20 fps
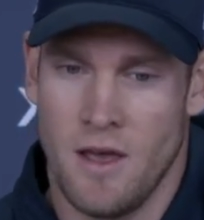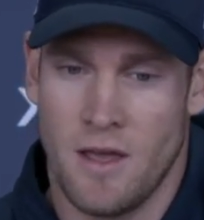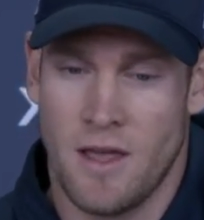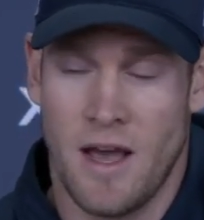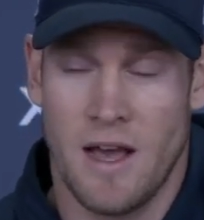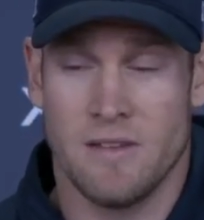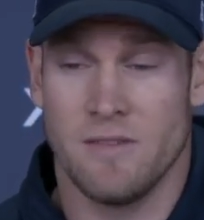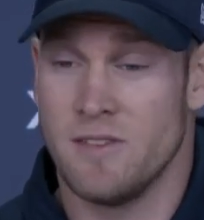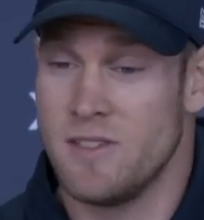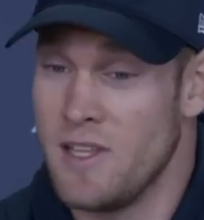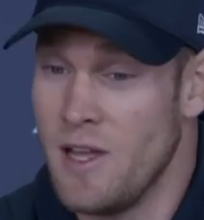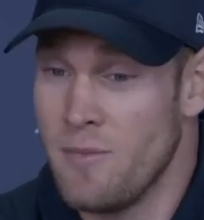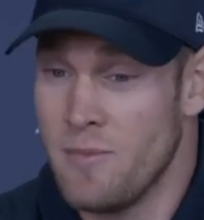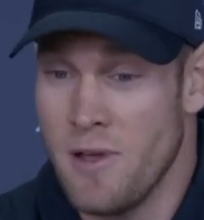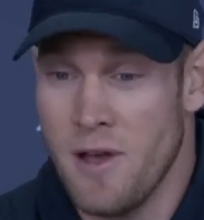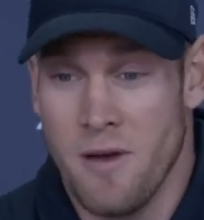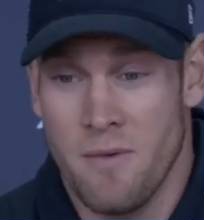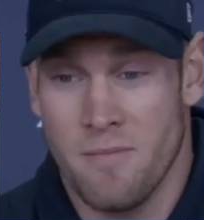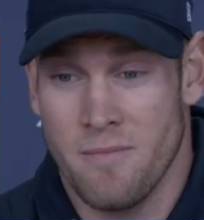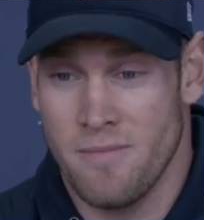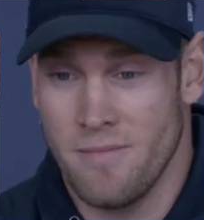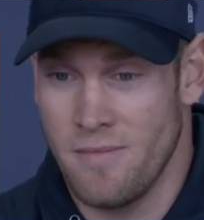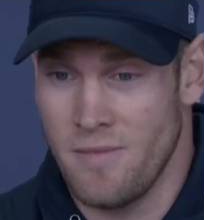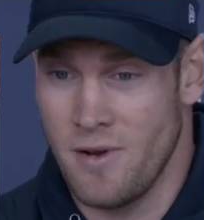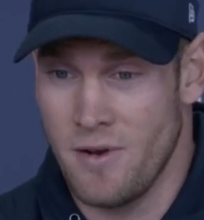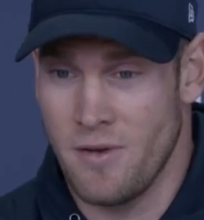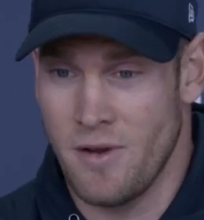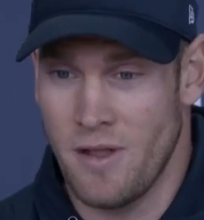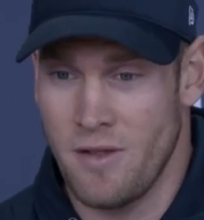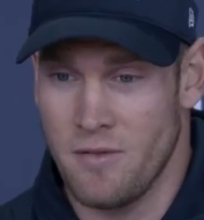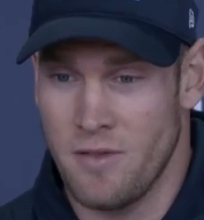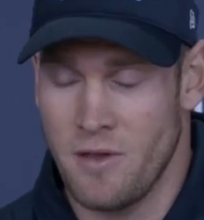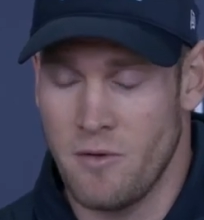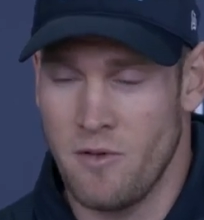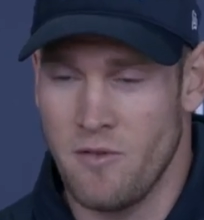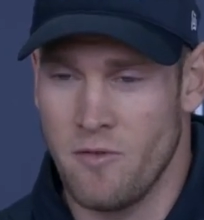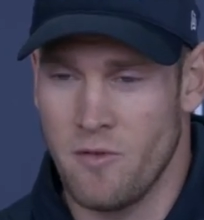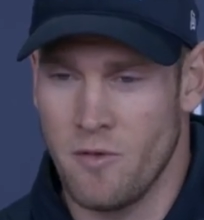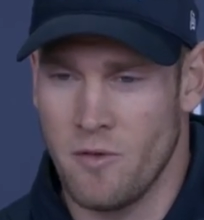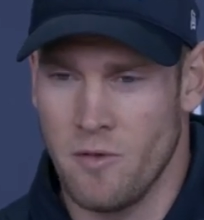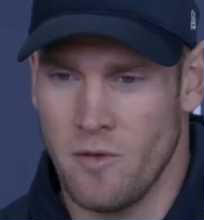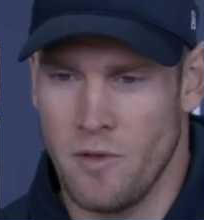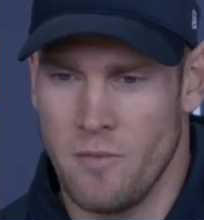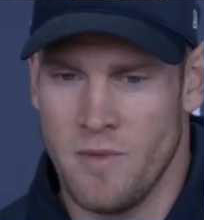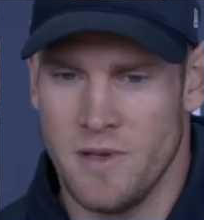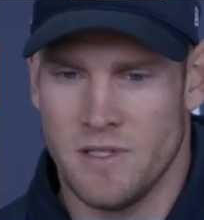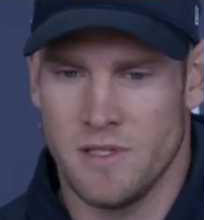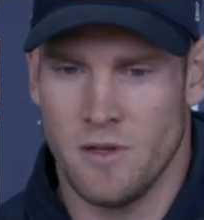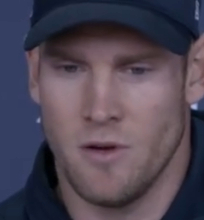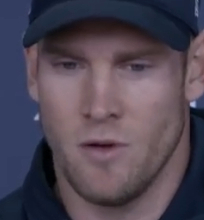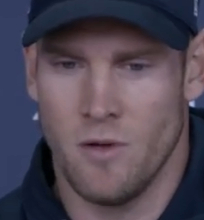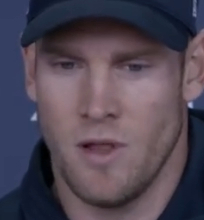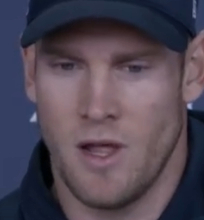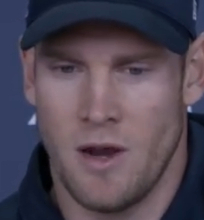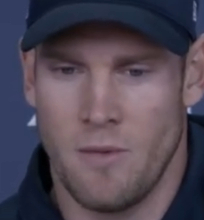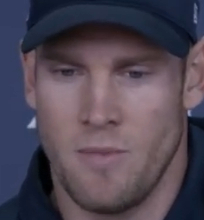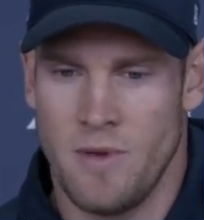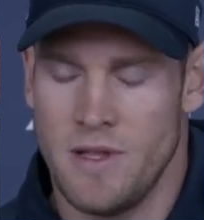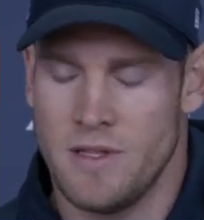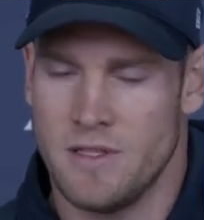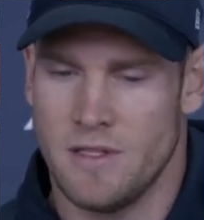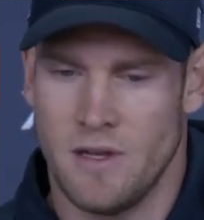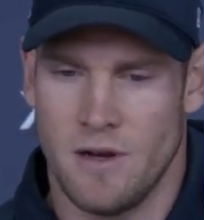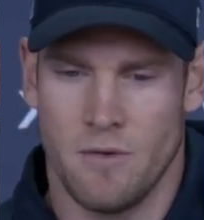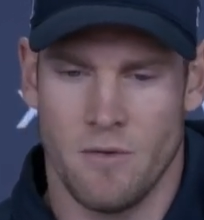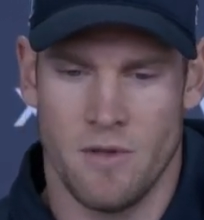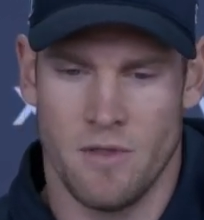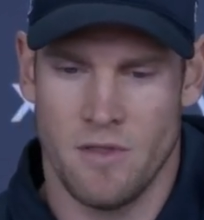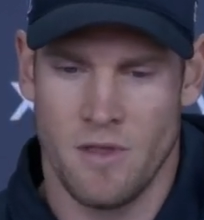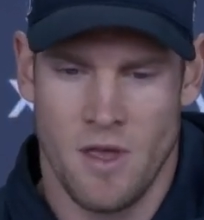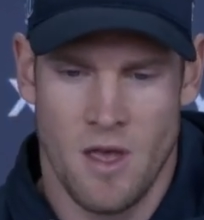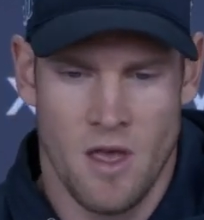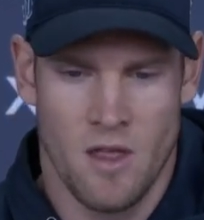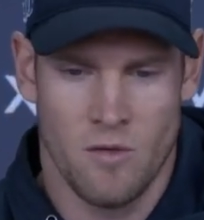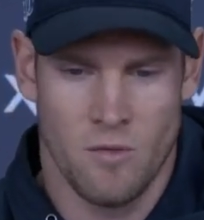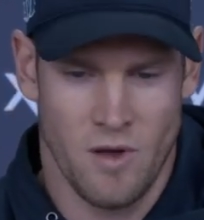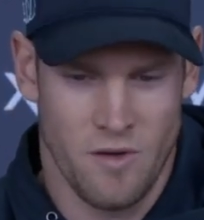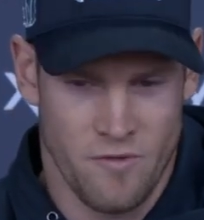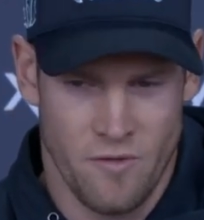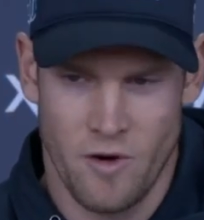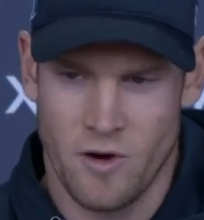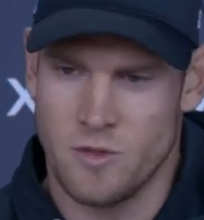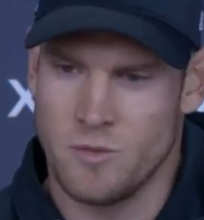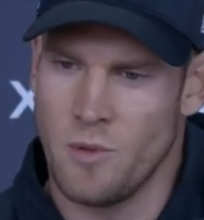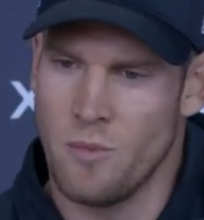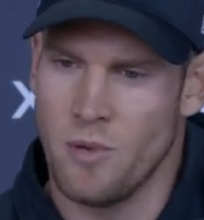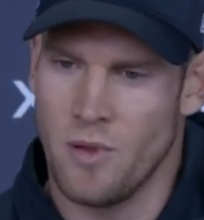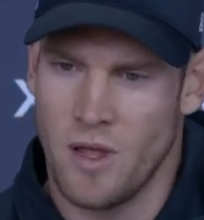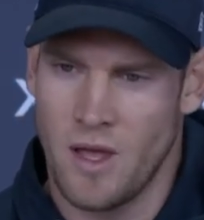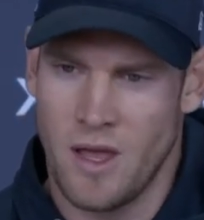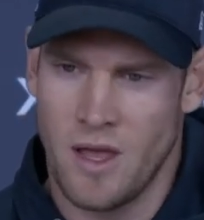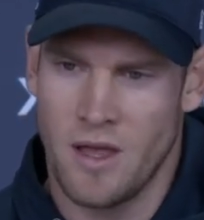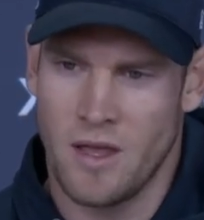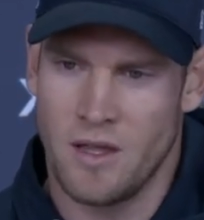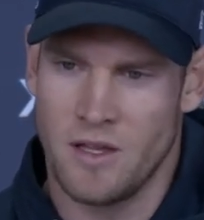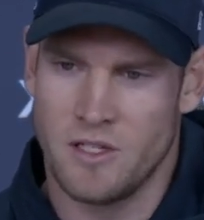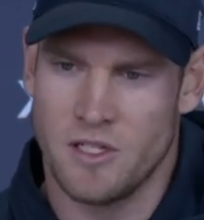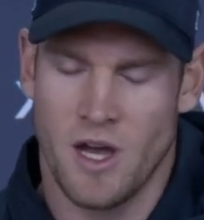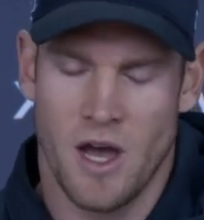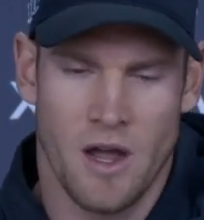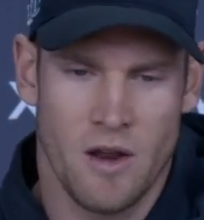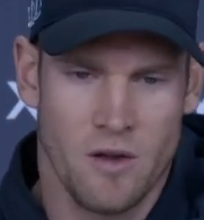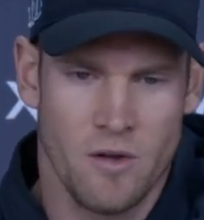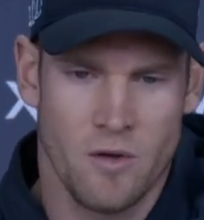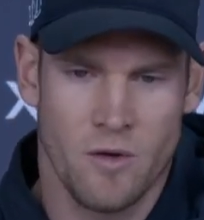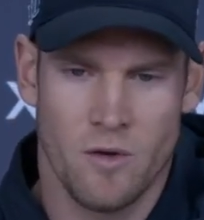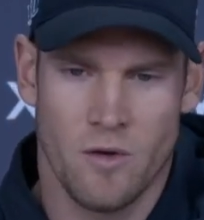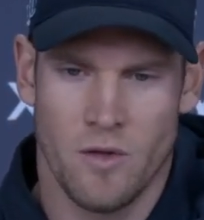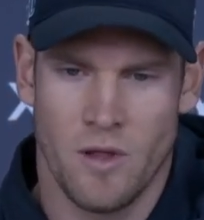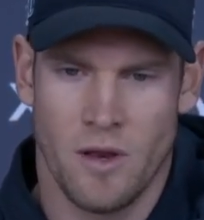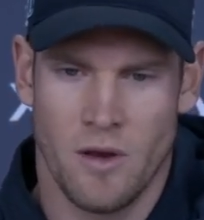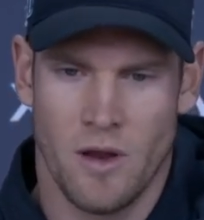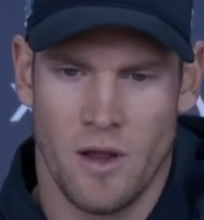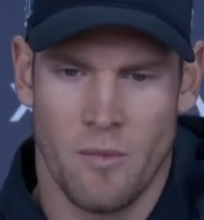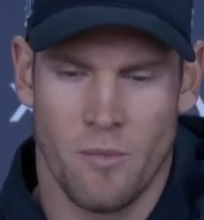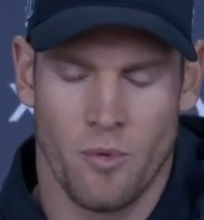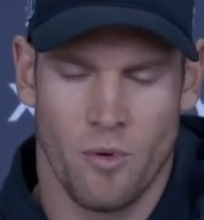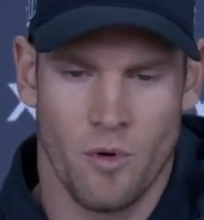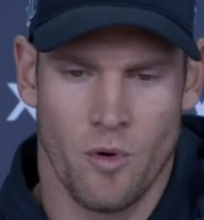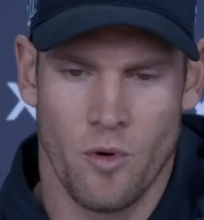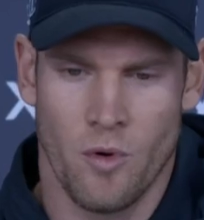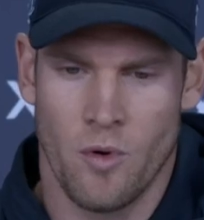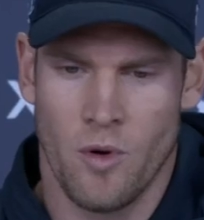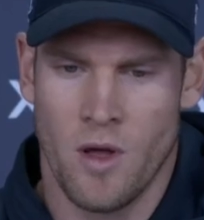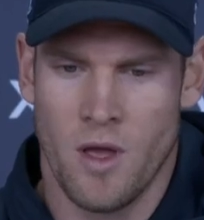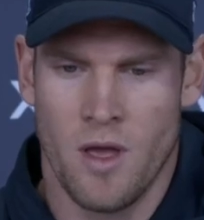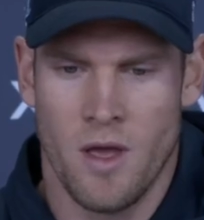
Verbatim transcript: guys have stepped up. You know, I don't think we've really missed a whole lot of beats there with the way Ferk's been playing and Jonnu and, and Prue.